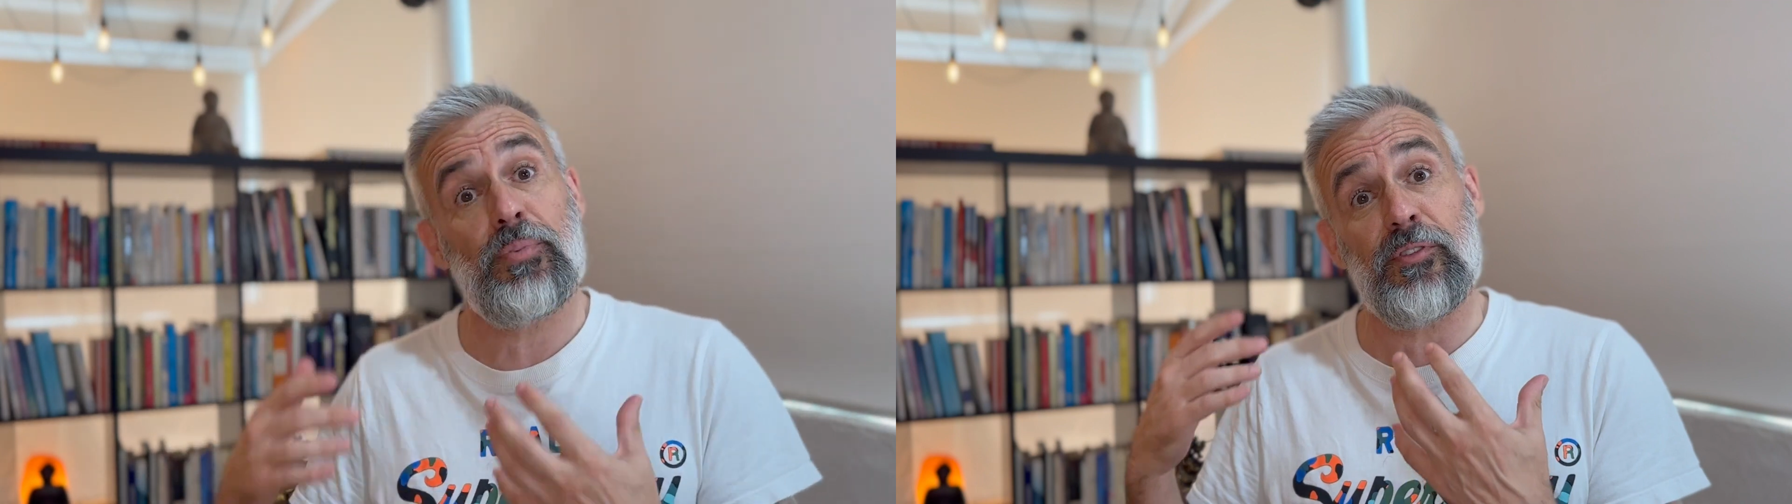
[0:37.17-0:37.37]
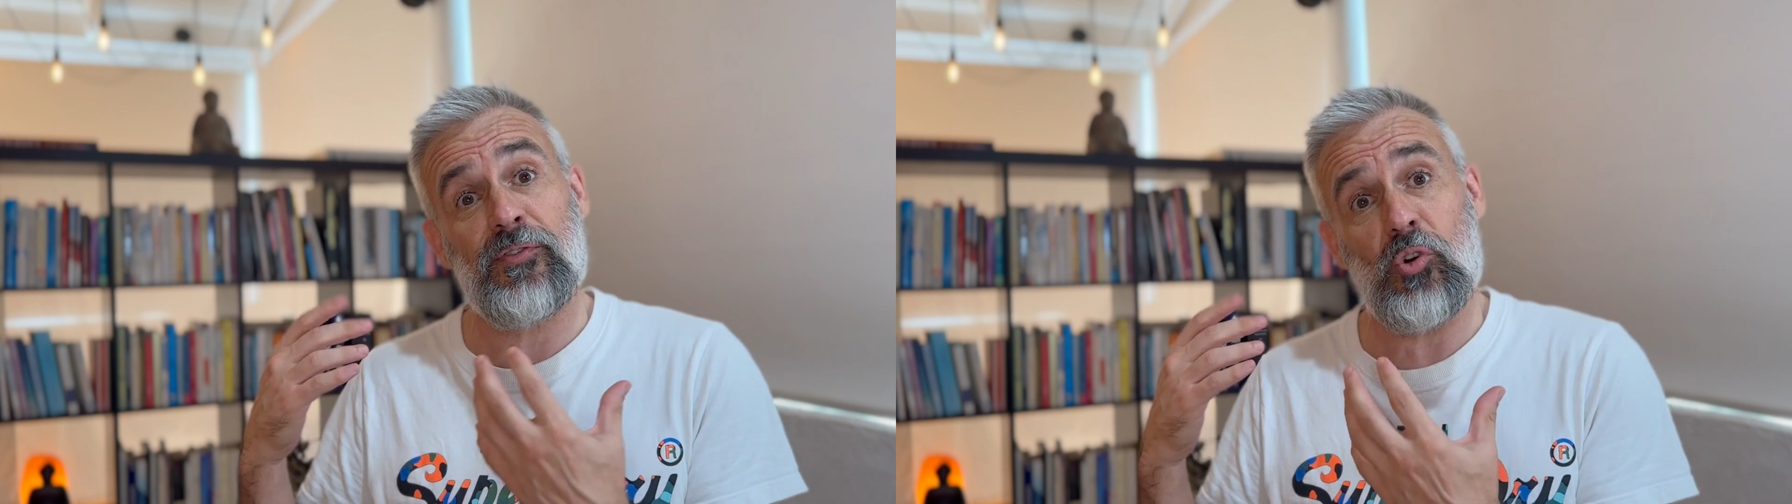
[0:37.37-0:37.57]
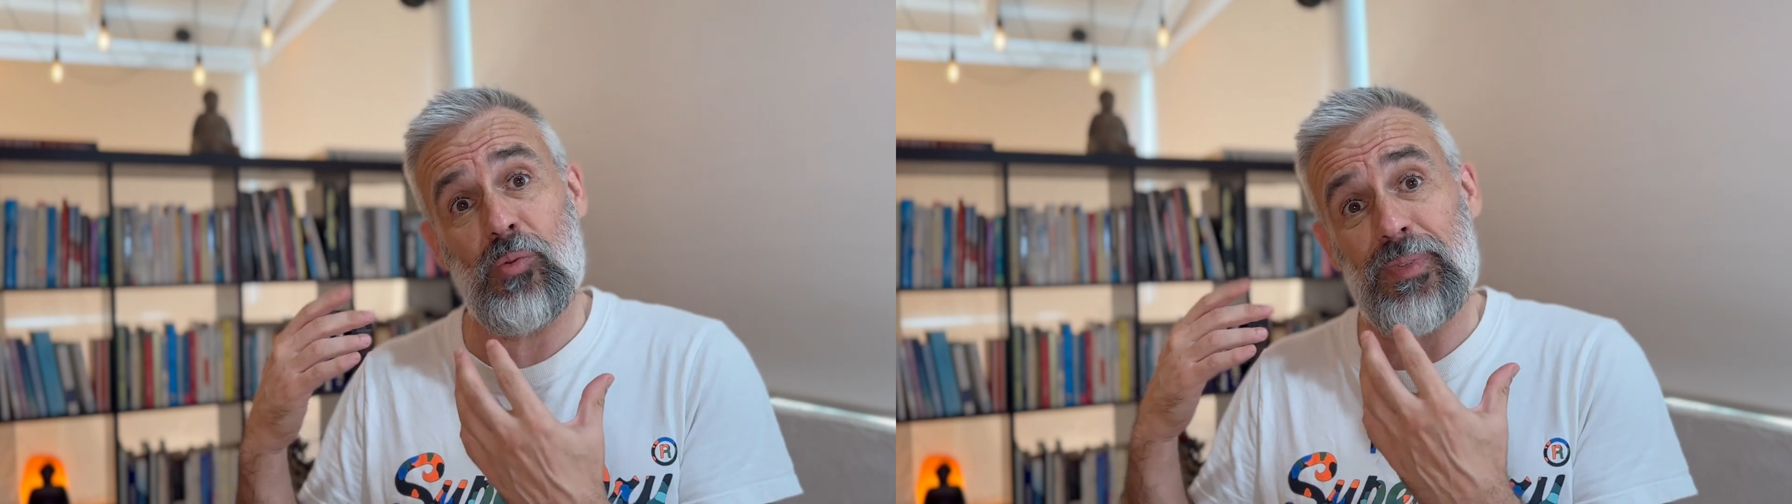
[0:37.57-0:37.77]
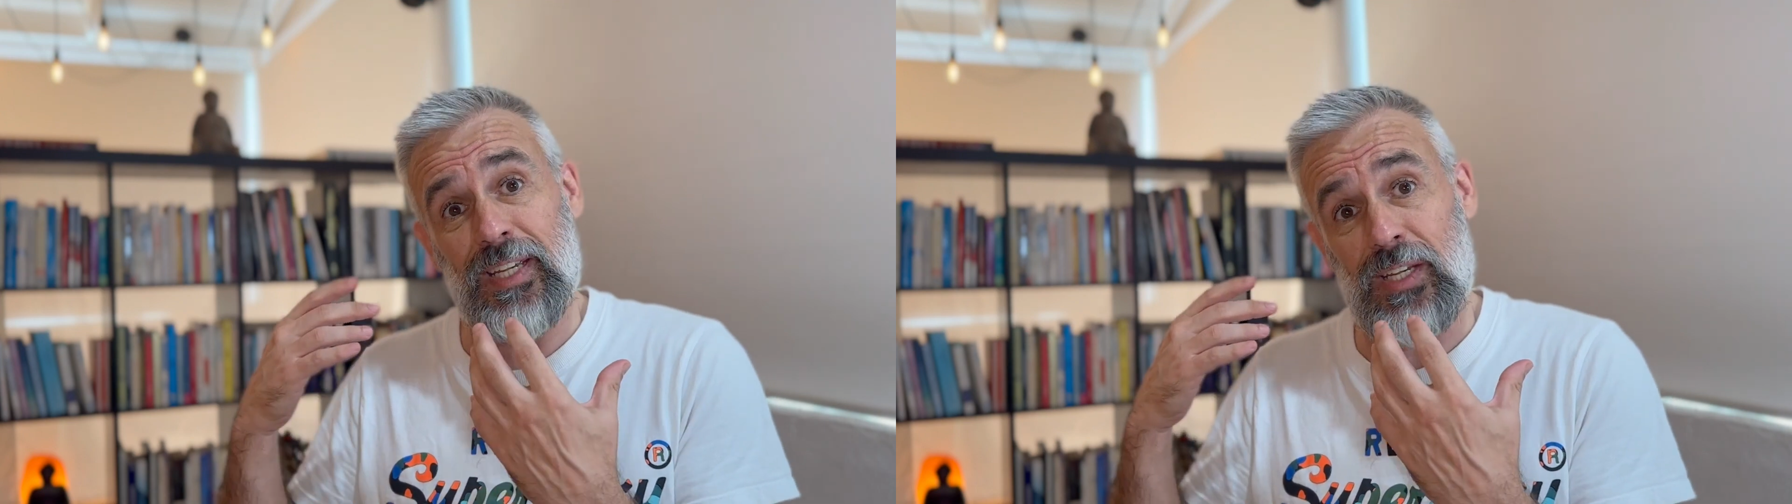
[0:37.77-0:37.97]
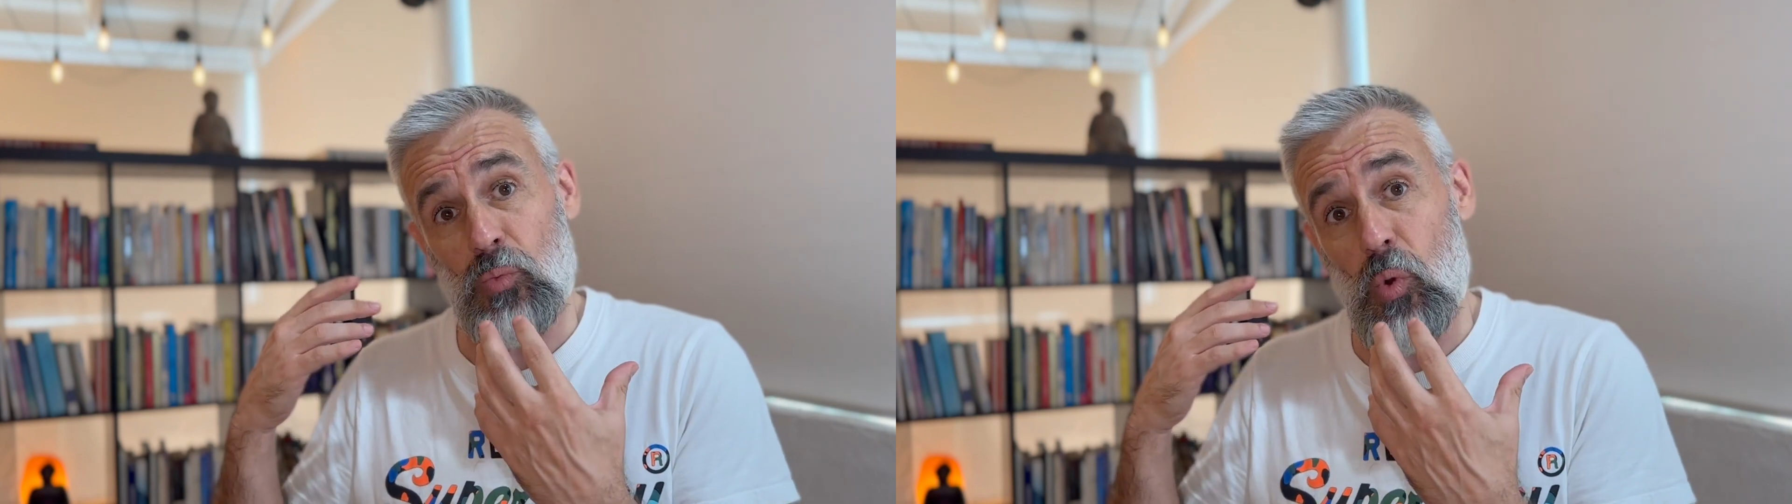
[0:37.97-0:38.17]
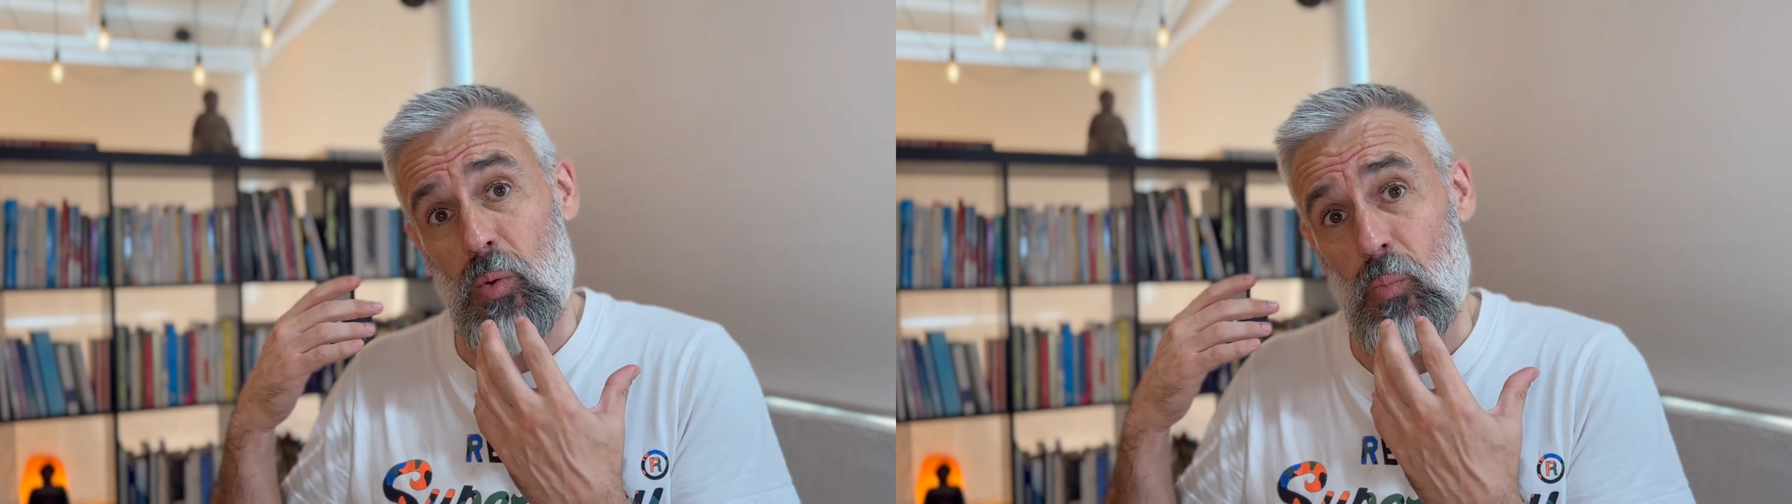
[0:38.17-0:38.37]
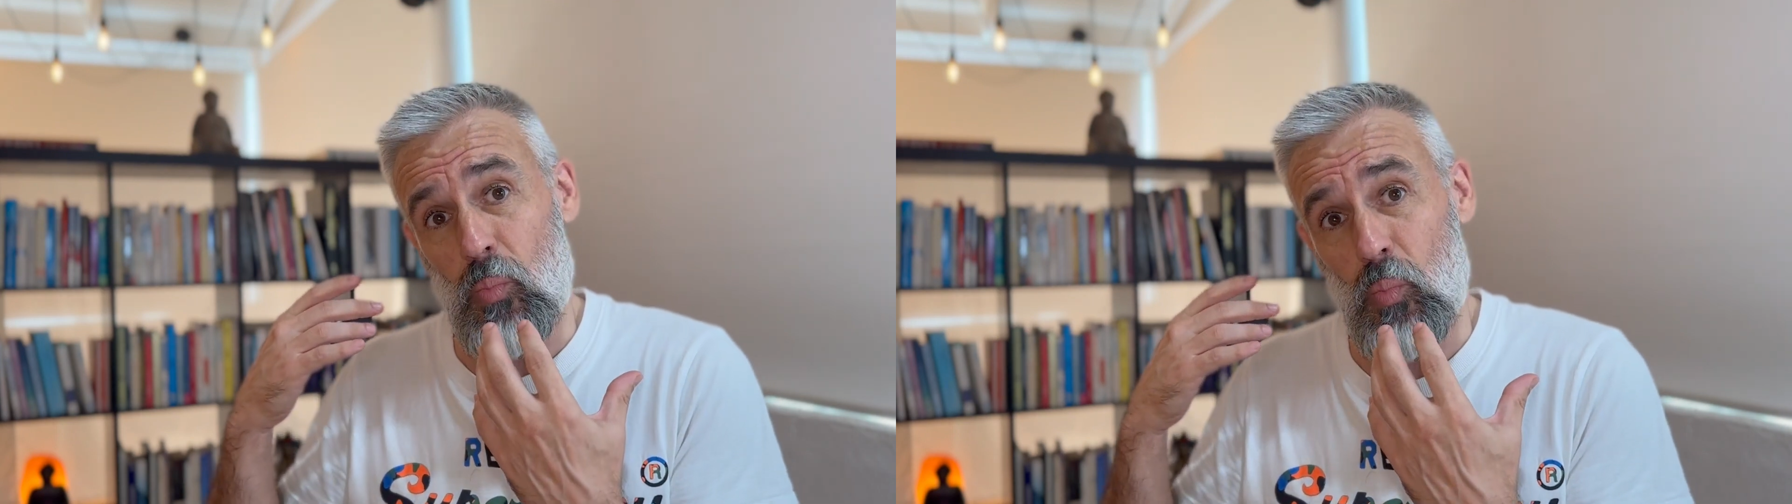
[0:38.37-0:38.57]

performed in what